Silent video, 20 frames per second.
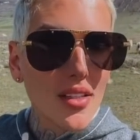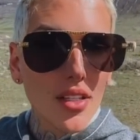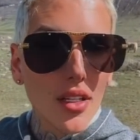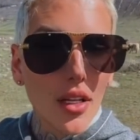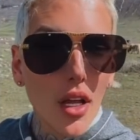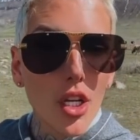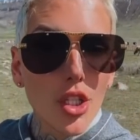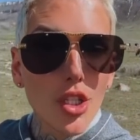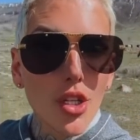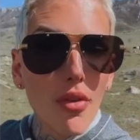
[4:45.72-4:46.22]

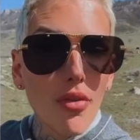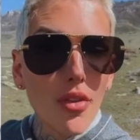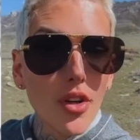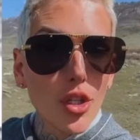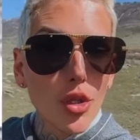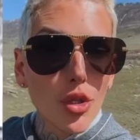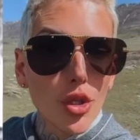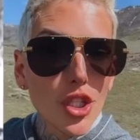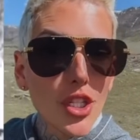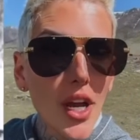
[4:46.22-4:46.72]
asked a lot,
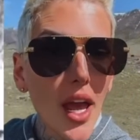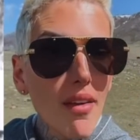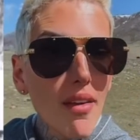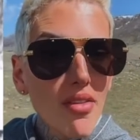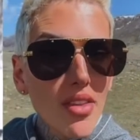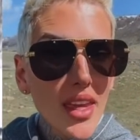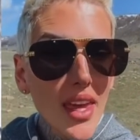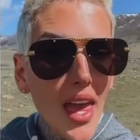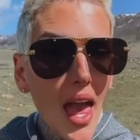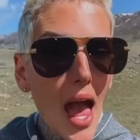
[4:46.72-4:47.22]
Jeffree, do you
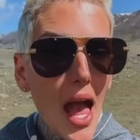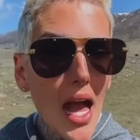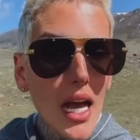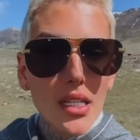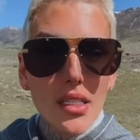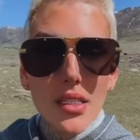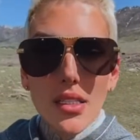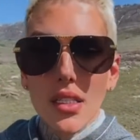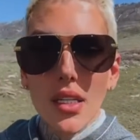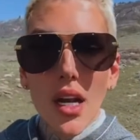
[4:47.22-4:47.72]
shave the
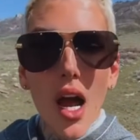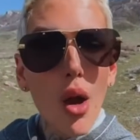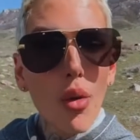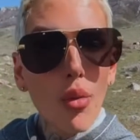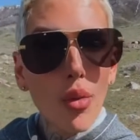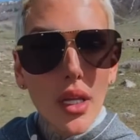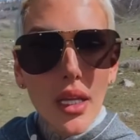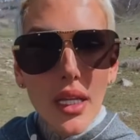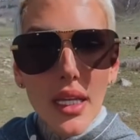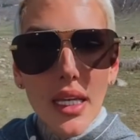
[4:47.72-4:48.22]
yaks?
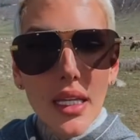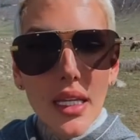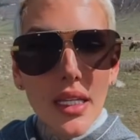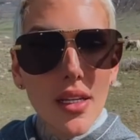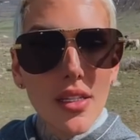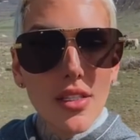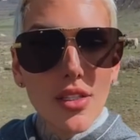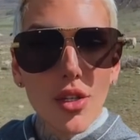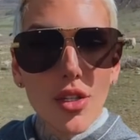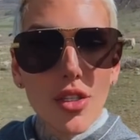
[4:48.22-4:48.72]
Not really,
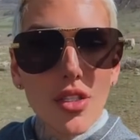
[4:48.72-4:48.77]
unless